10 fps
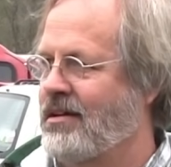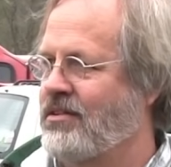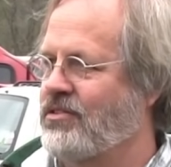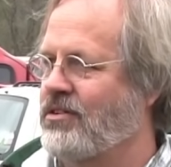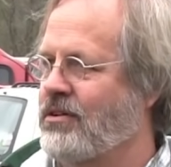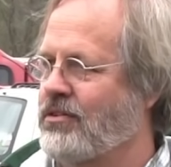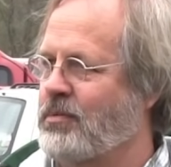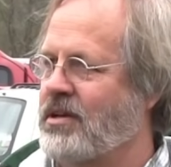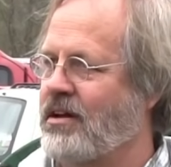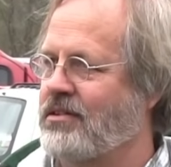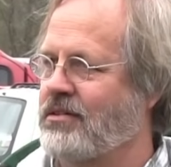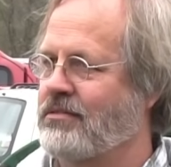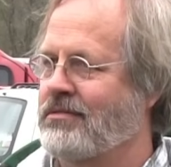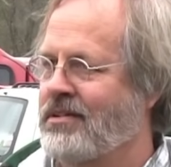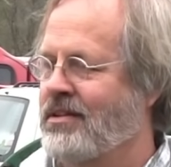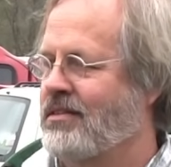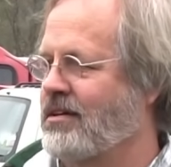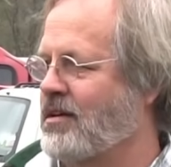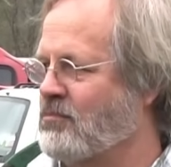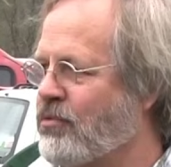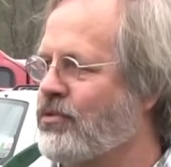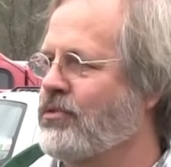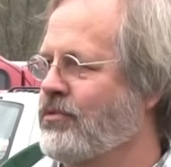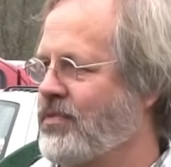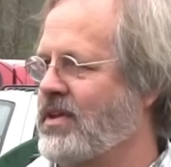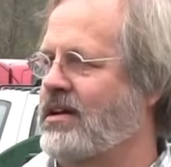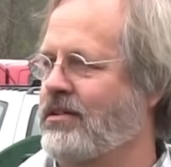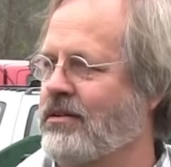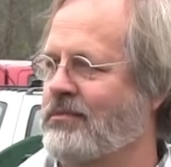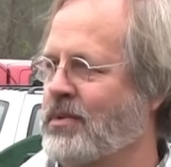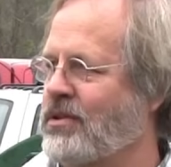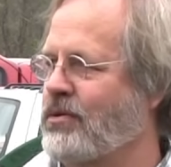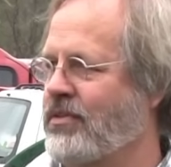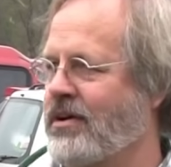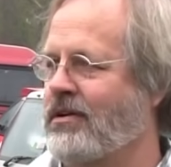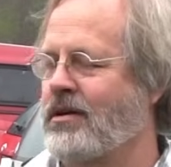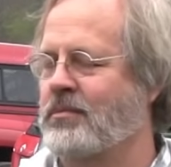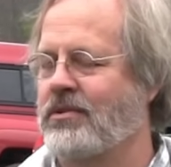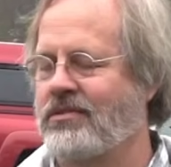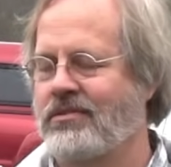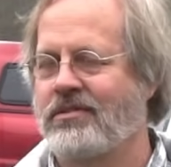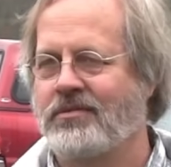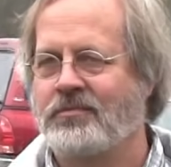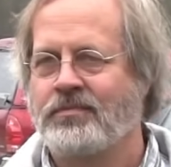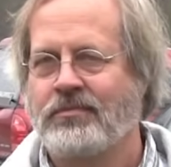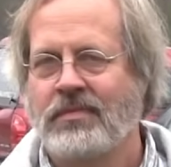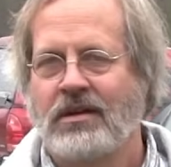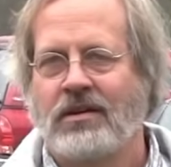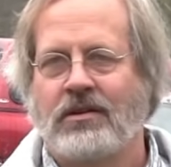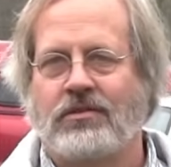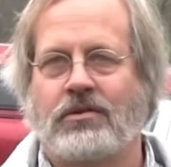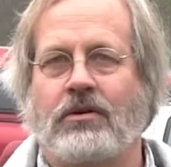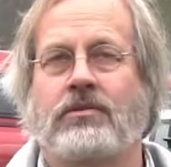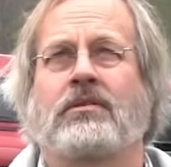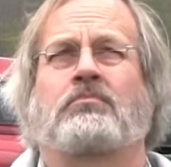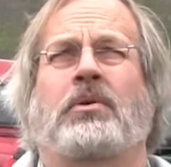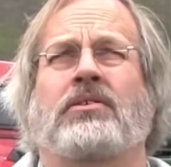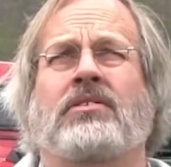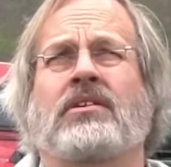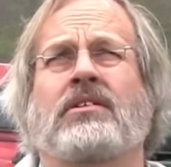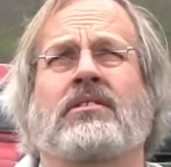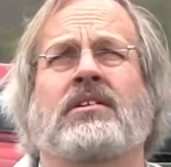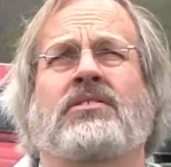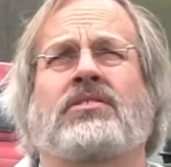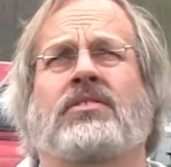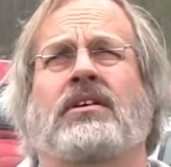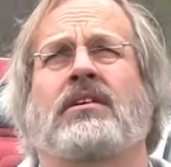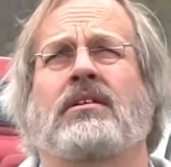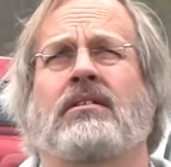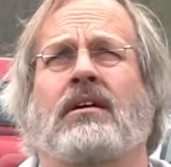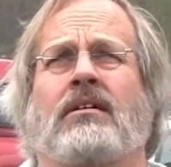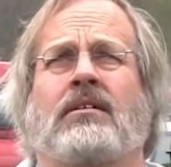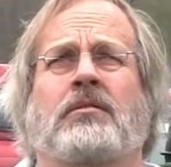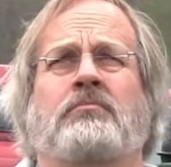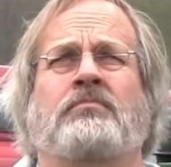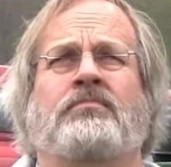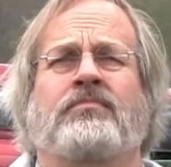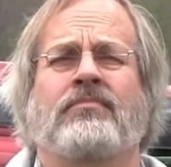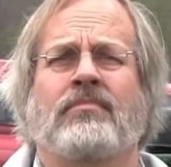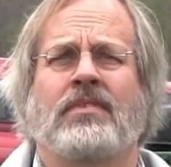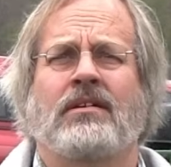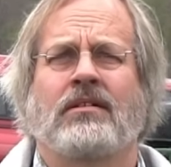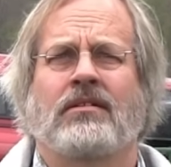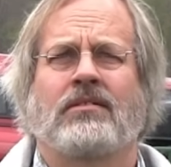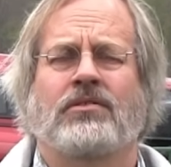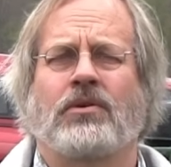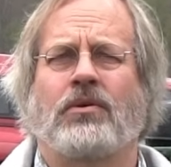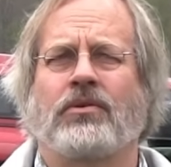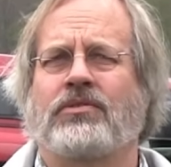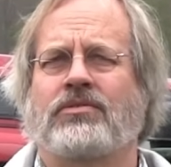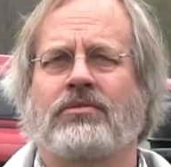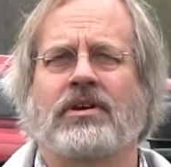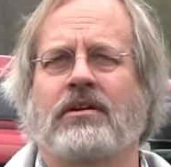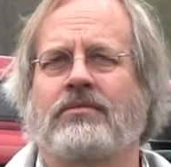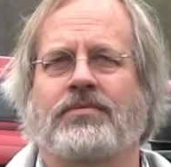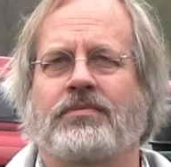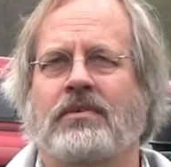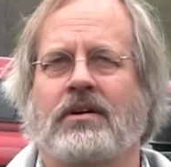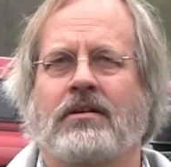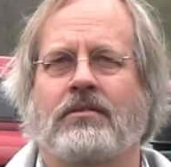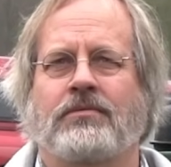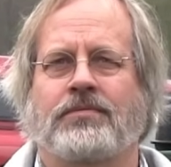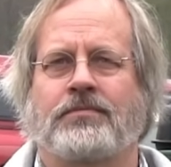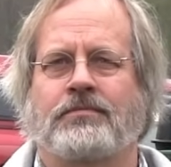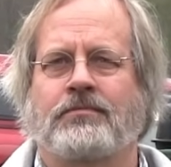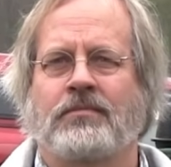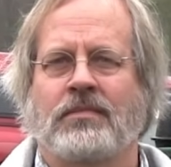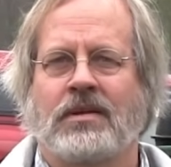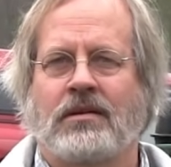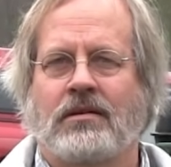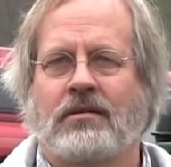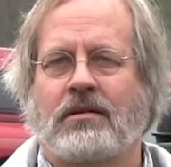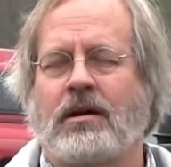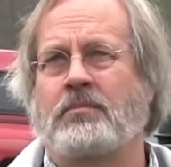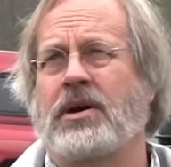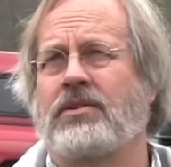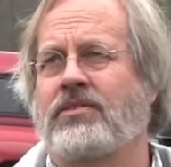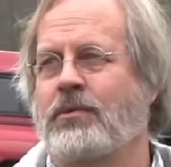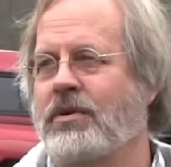engineers behind you that can prove that you're below their numbers. So the particulates, the um, there's a whole string of of compounds that